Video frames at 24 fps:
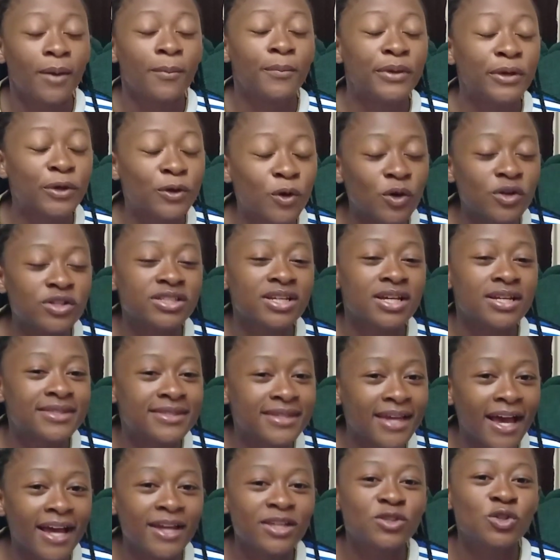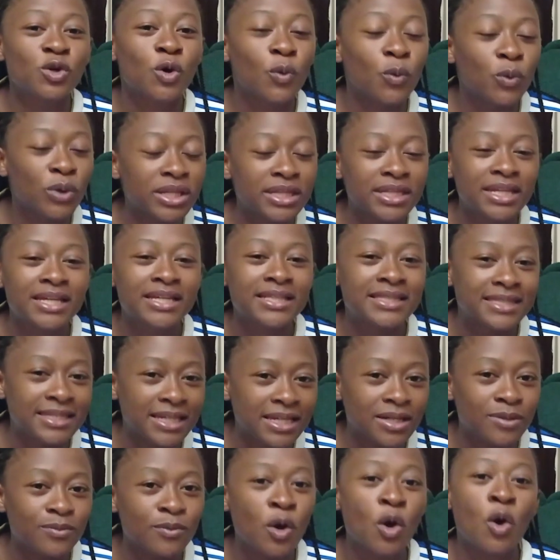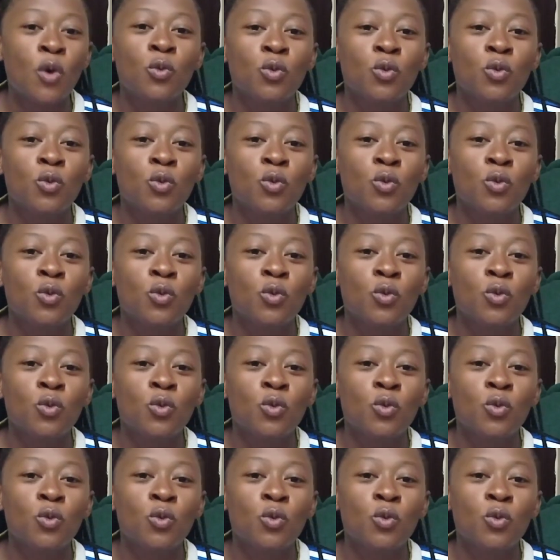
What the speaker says: Because a title winning team